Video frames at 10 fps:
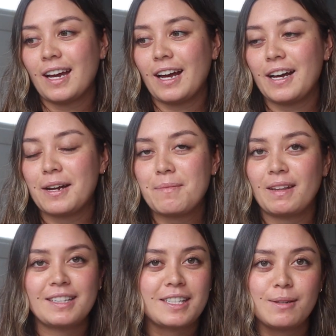
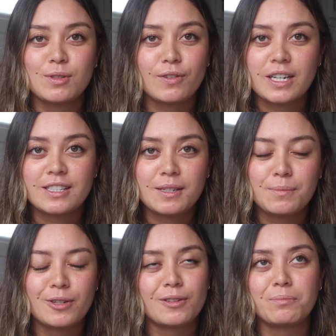It seems very
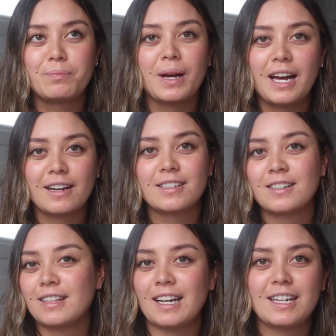simple, but
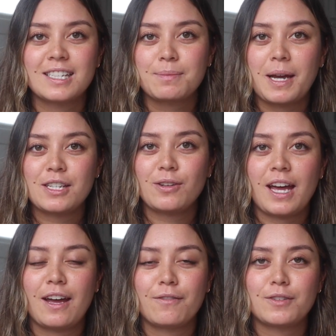the less space you
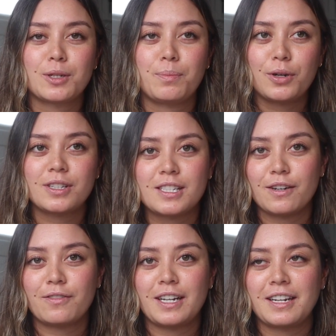have to put
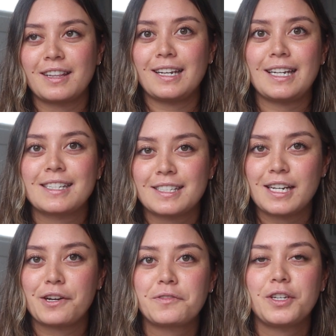stuff in, the less
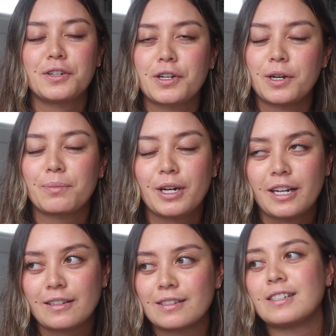stuff you're going to
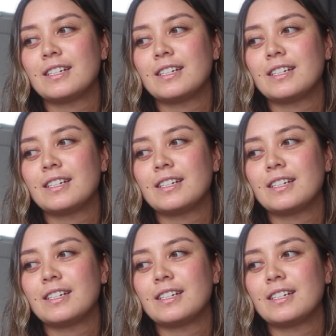bring.